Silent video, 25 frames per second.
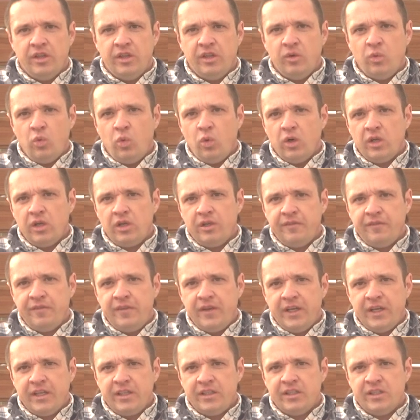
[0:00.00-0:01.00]
The one
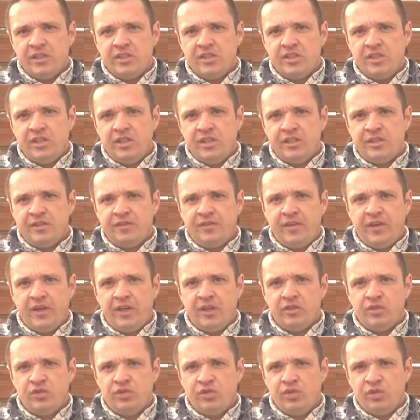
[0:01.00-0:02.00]
advantage these
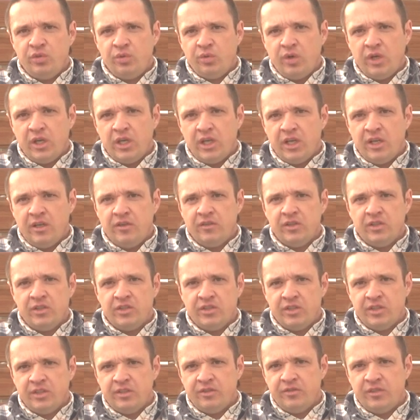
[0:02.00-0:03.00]
fans do have
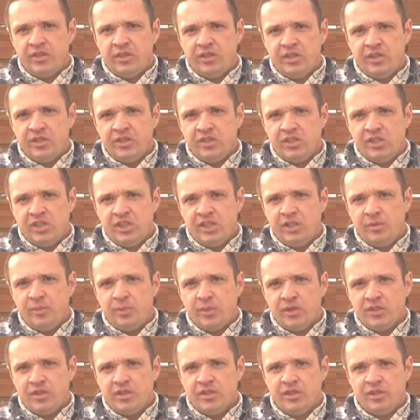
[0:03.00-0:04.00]
is they're very
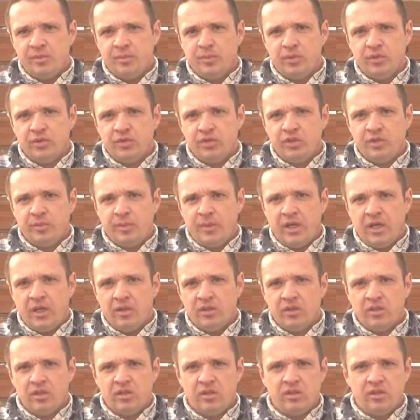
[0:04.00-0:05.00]
cheap and simple to
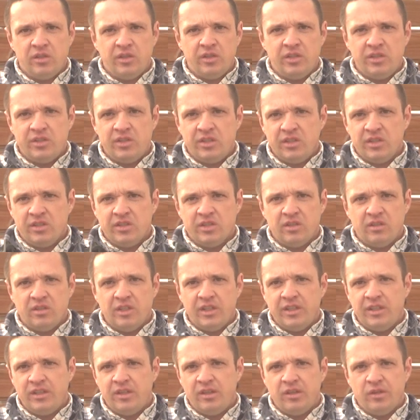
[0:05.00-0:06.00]
mount. Uh, these things are
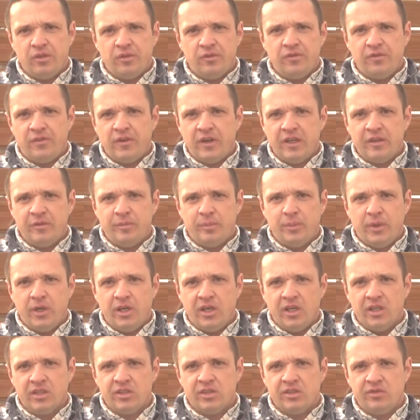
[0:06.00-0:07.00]
like, you know, five
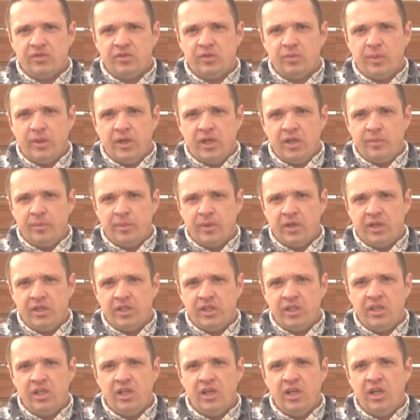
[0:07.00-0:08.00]
bucks if you buy them by
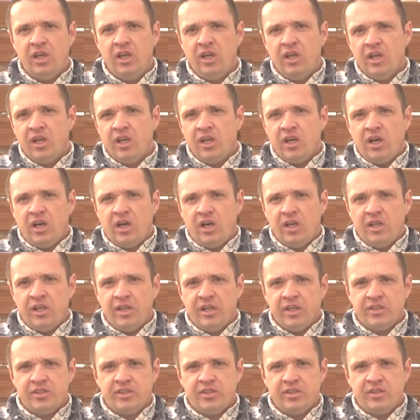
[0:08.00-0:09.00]
the
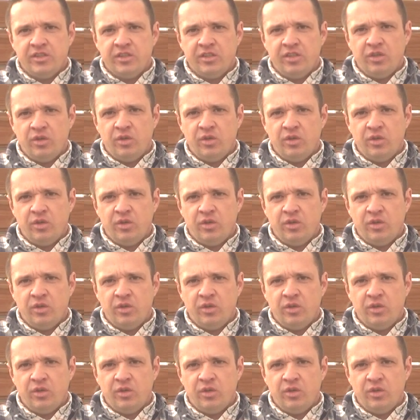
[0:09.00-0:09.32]
Connex as an